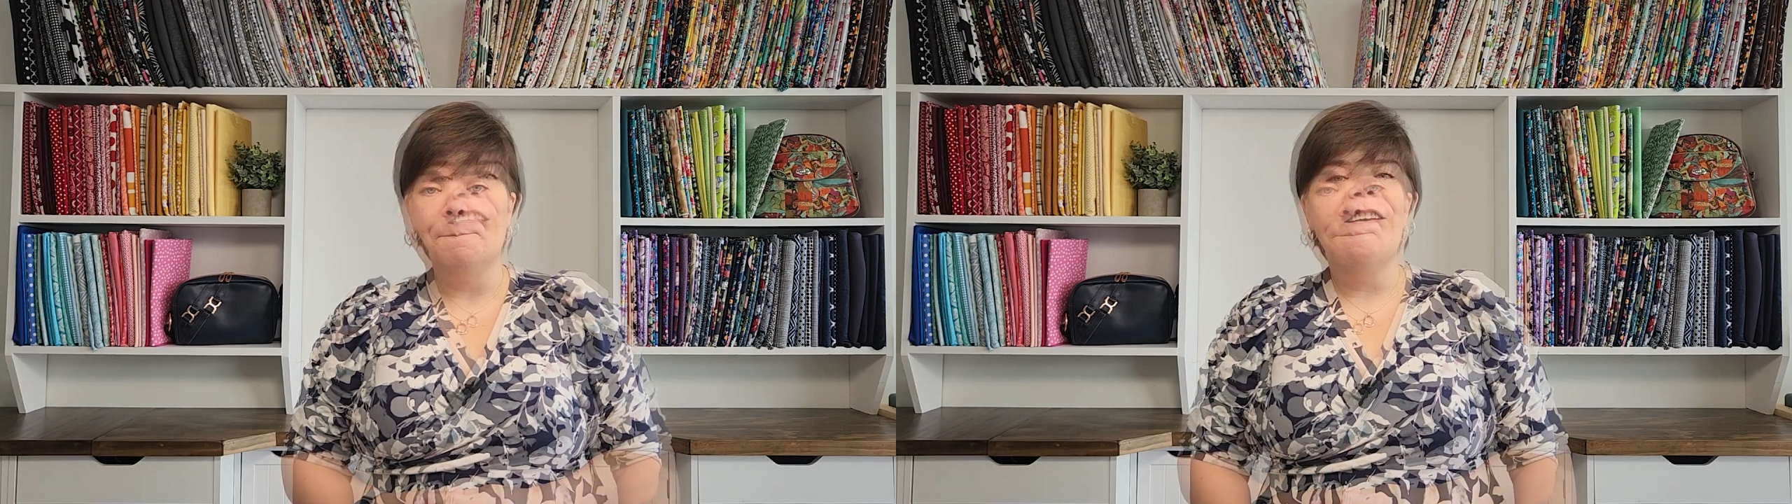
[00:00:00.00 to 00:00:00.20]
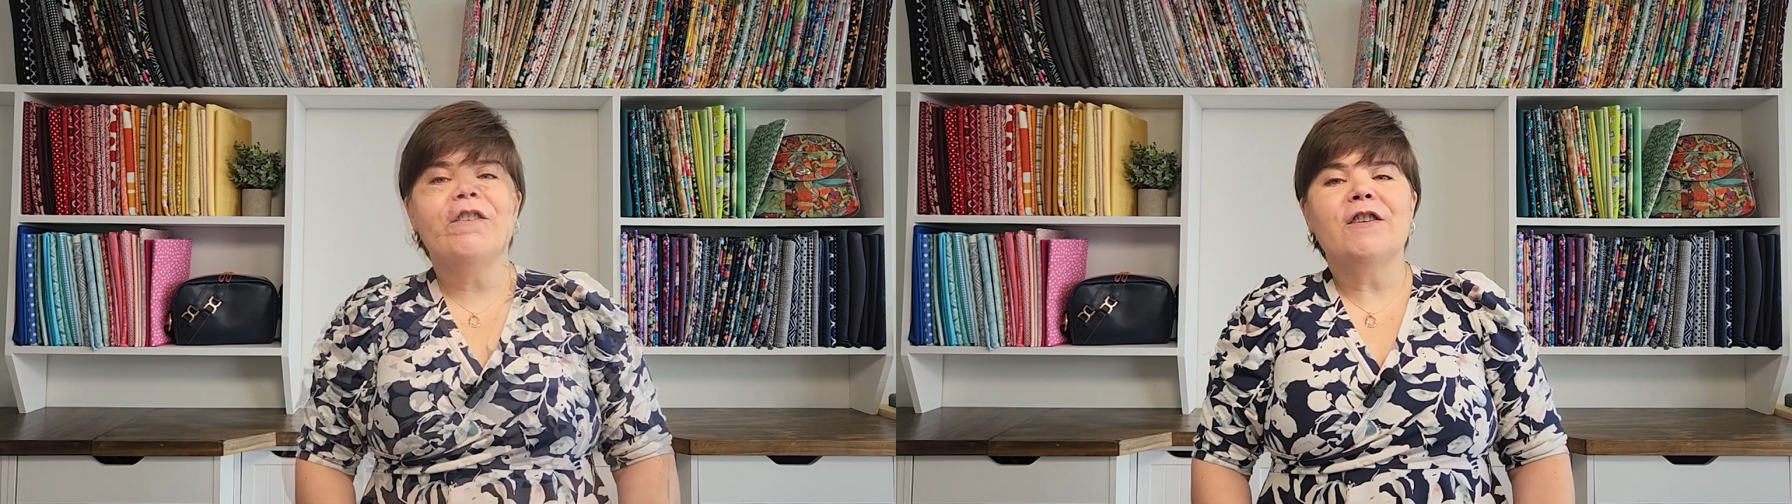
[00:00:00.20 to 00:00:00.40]

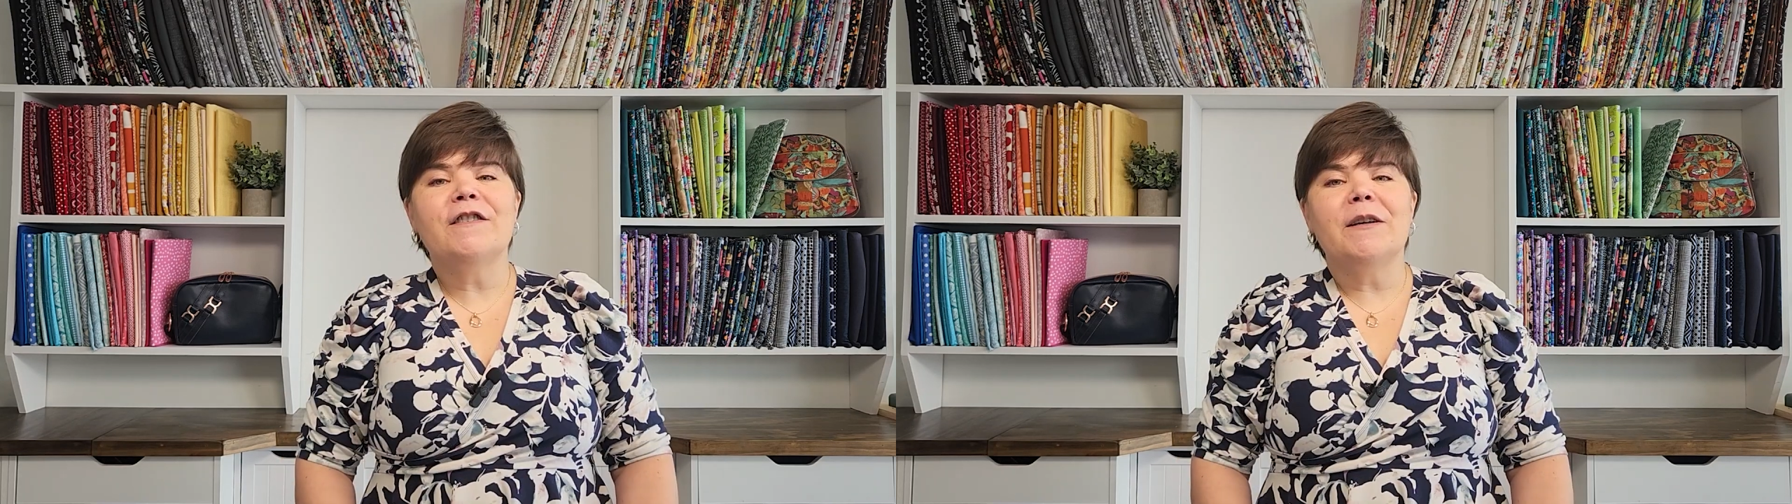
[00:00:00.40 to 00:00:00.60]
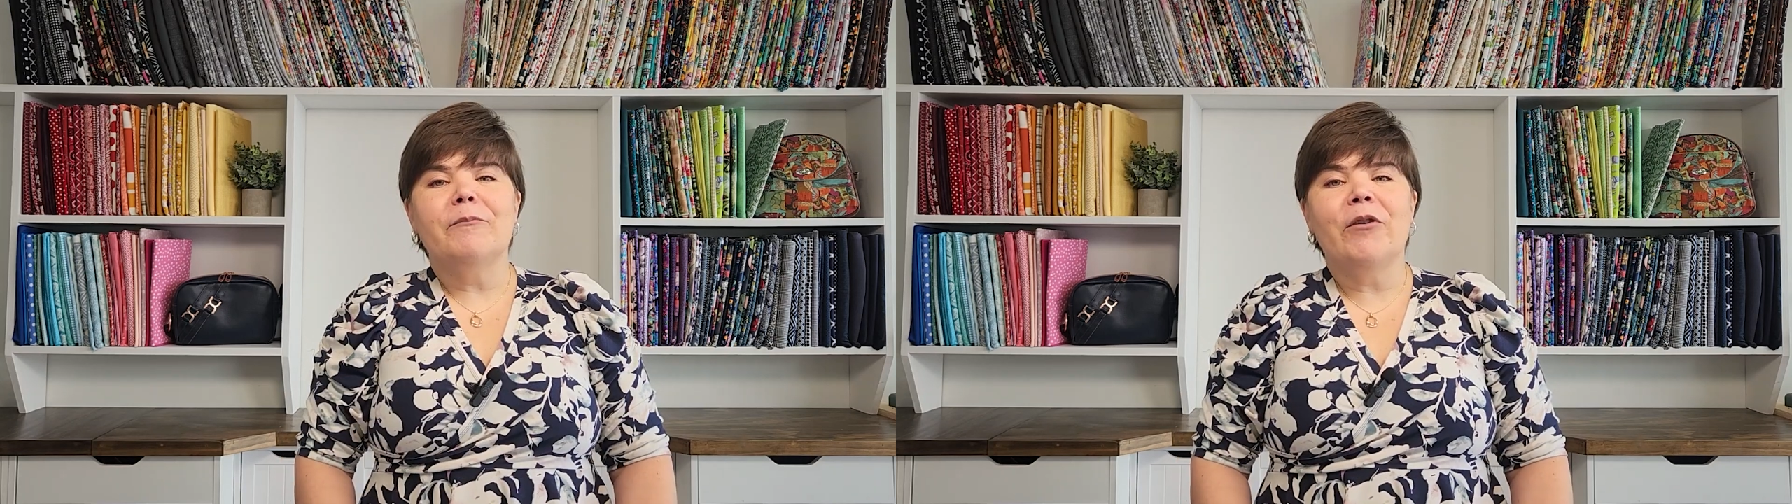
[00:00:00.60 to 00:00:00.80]
The
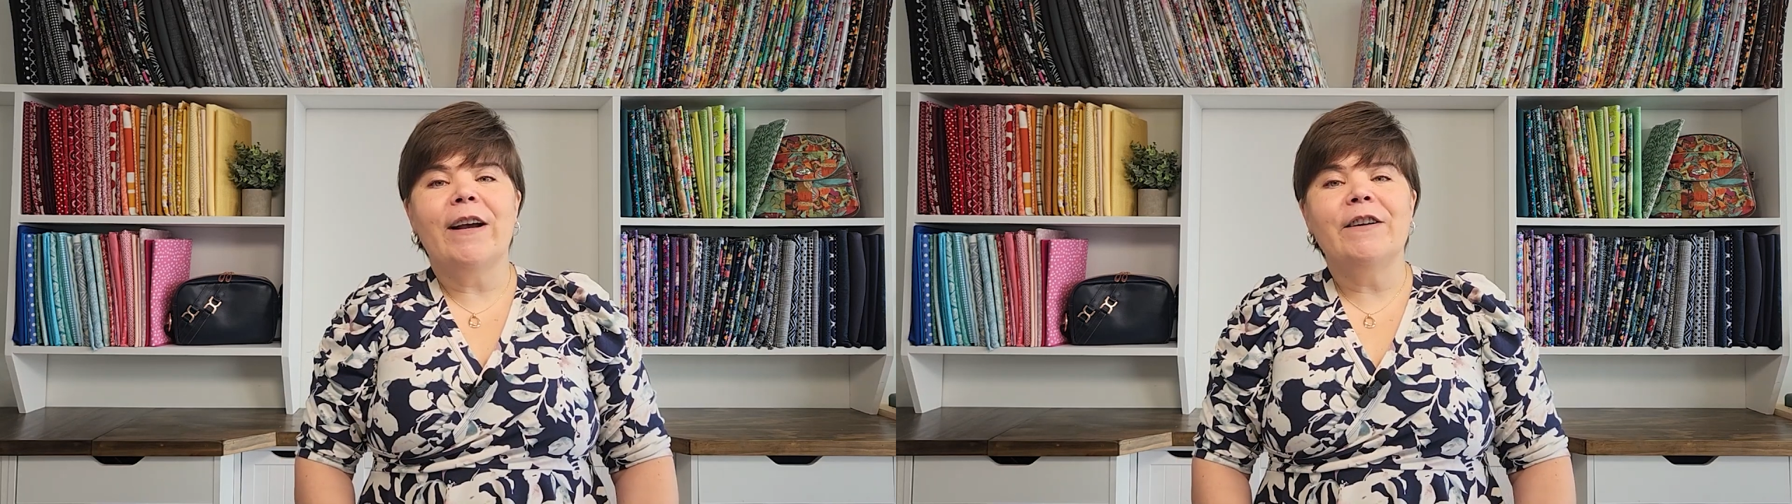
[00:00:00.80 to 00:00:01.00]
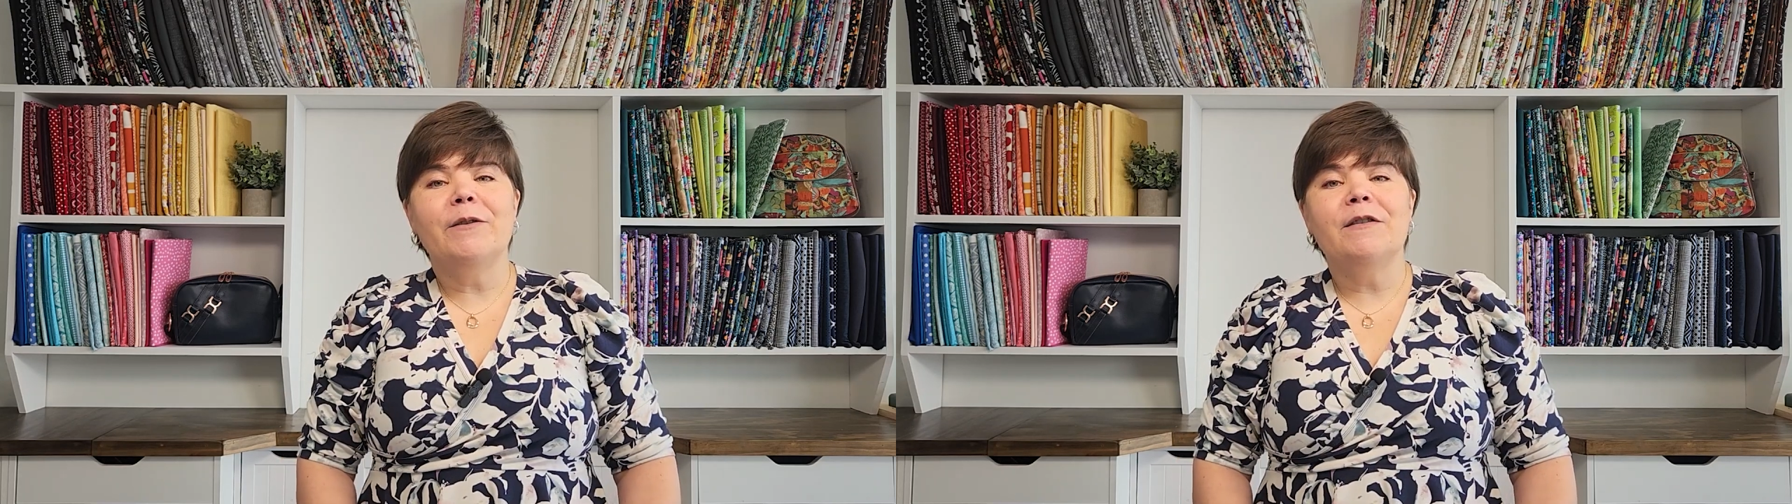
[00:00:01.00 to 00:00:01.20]
first
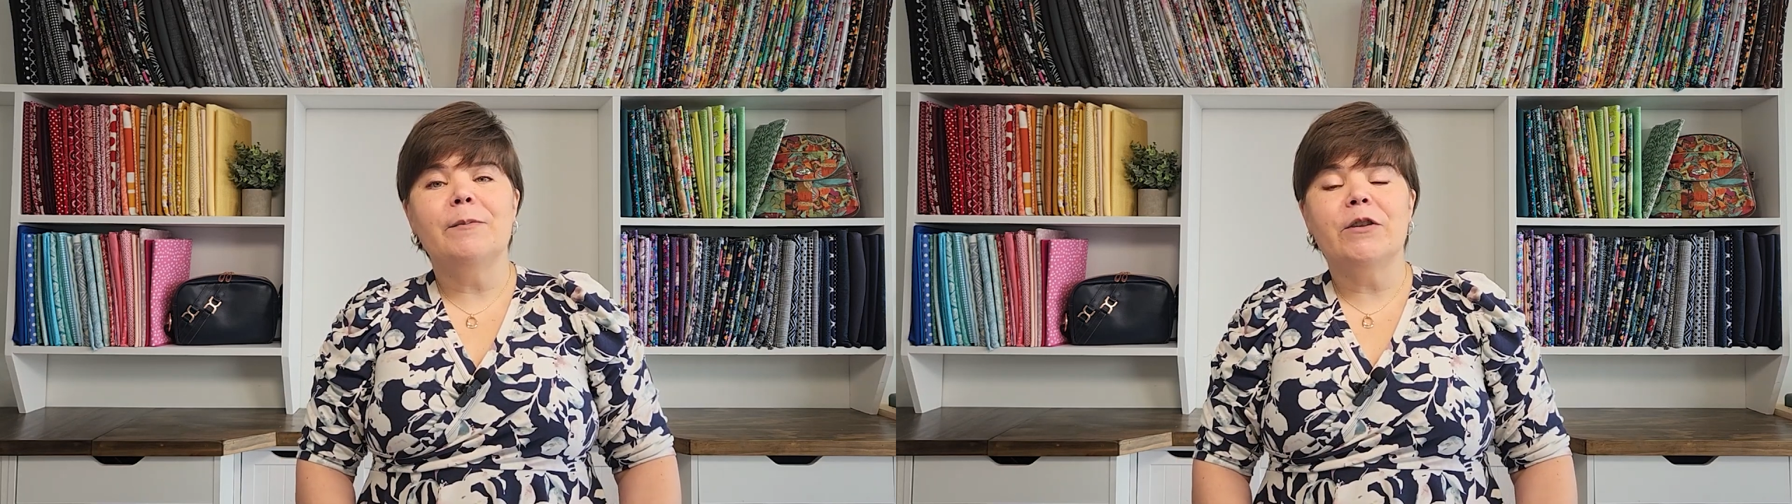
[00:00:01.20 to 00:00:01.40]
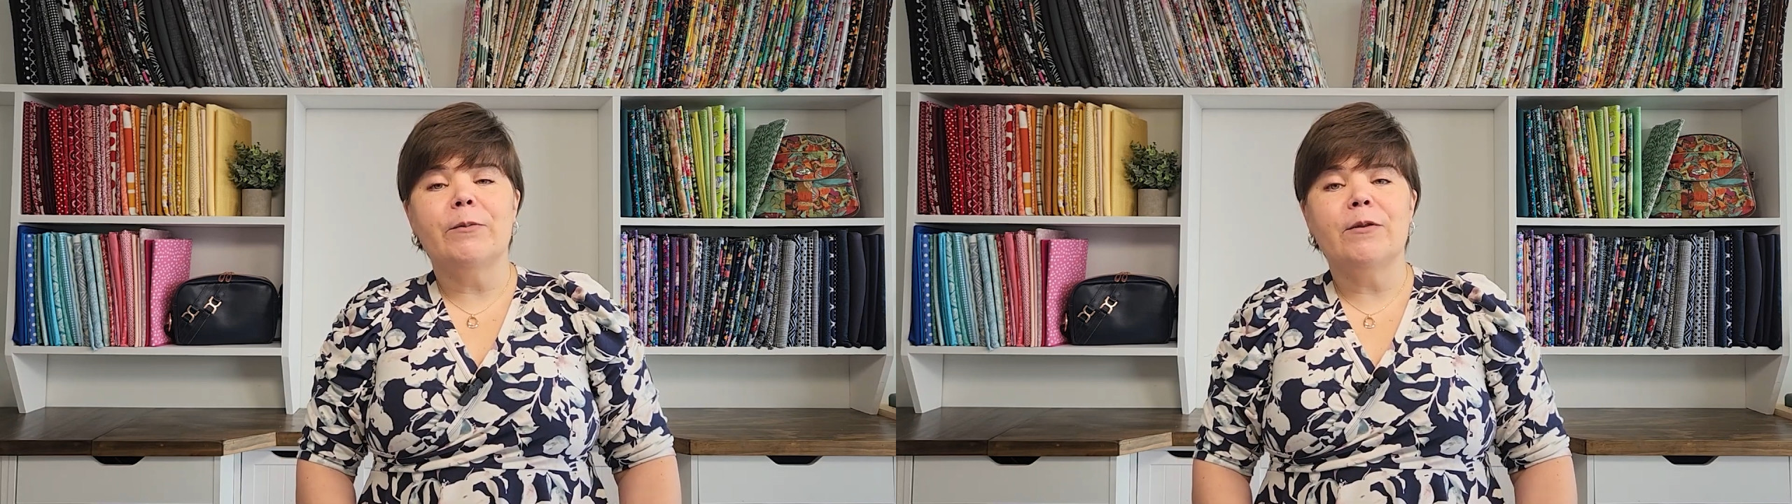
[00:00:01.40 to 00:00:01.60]
brand new
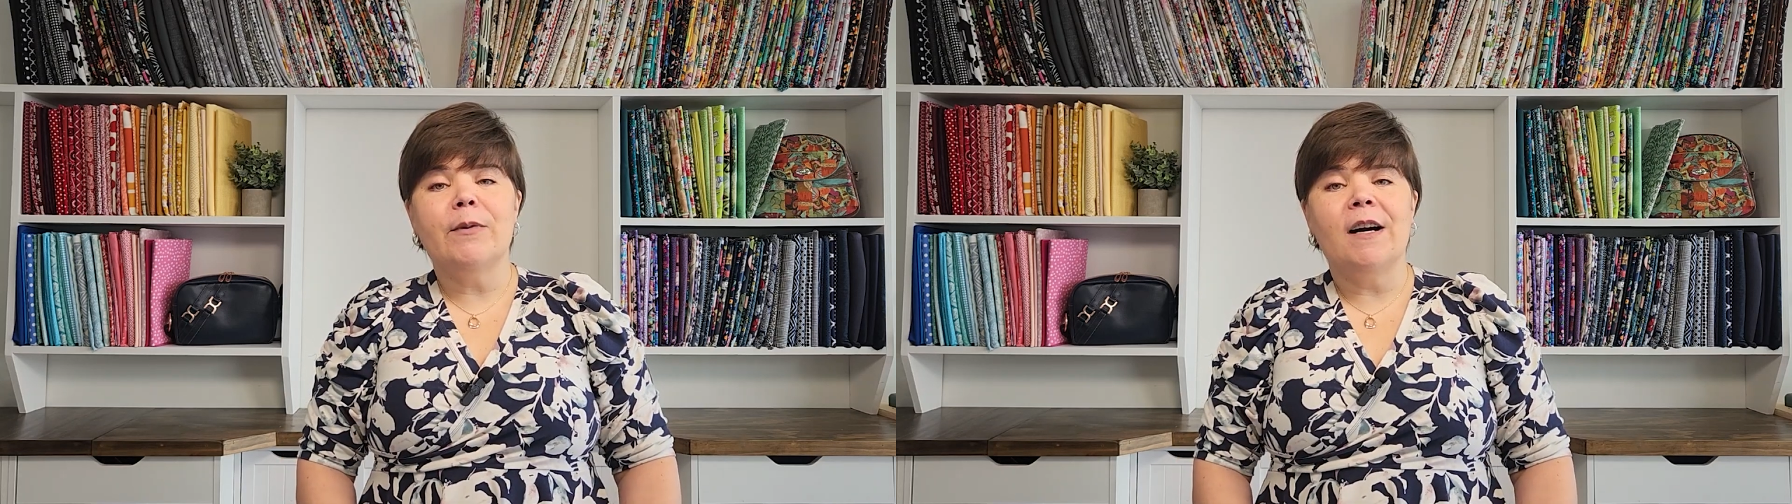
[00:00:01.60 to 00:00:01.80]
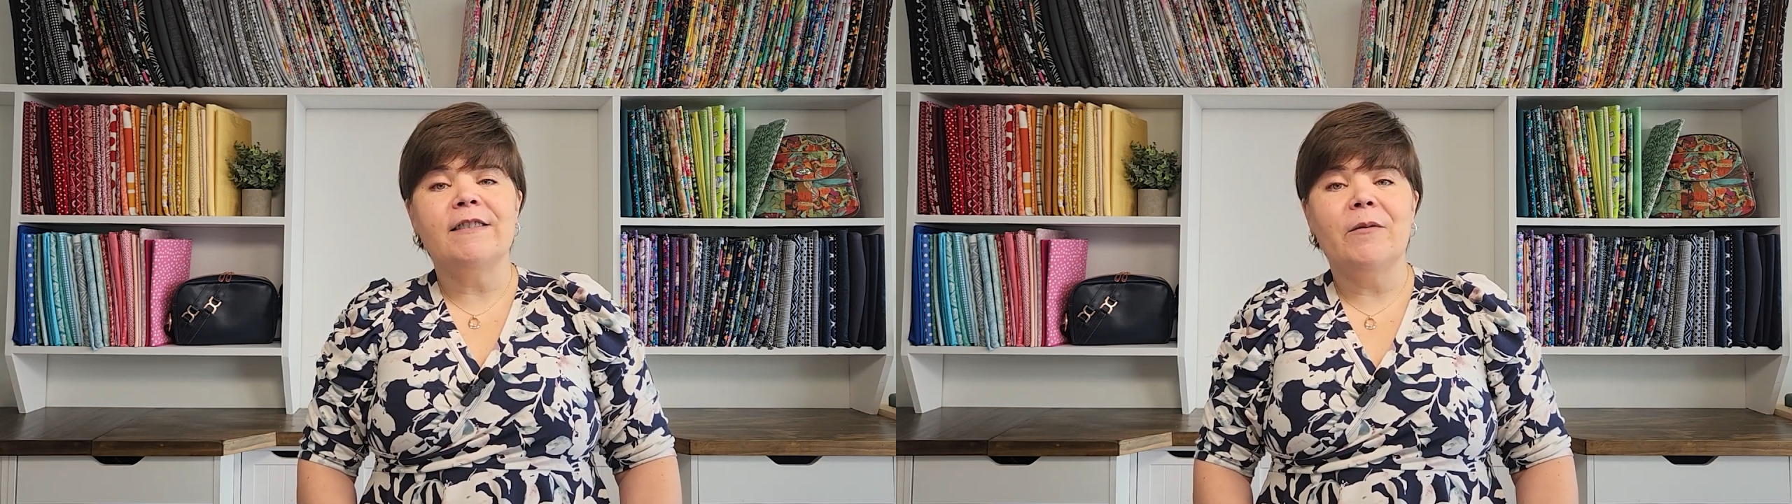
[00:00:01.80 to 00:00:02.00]
subscription
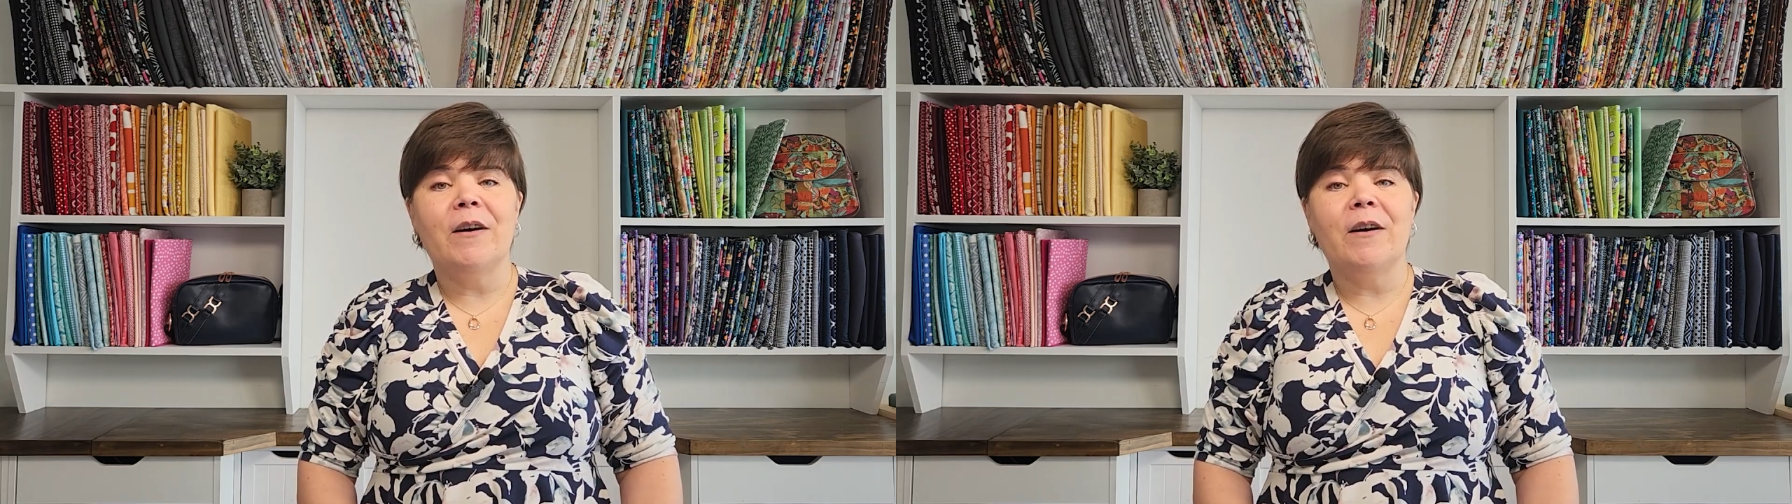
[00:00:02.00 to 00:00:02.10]
box